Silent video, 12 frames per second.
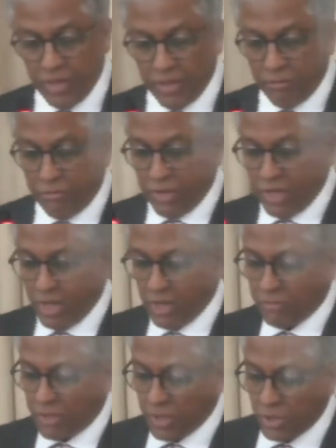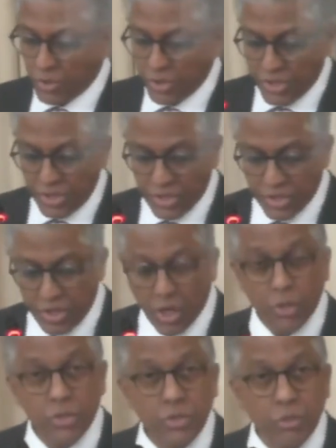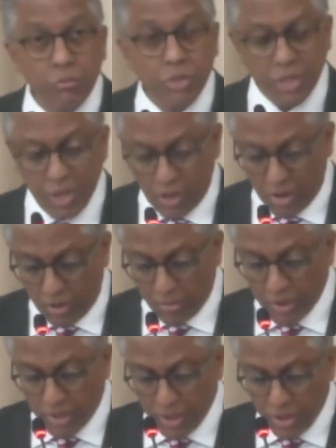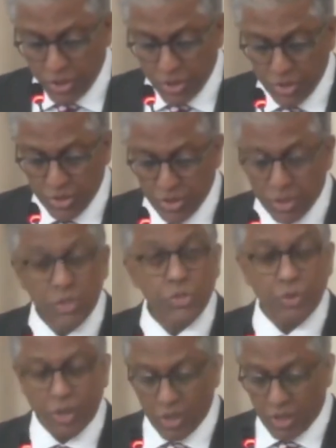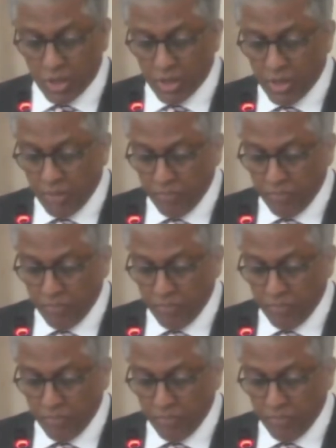the failure of countries such as ours to meet our obligations in this regard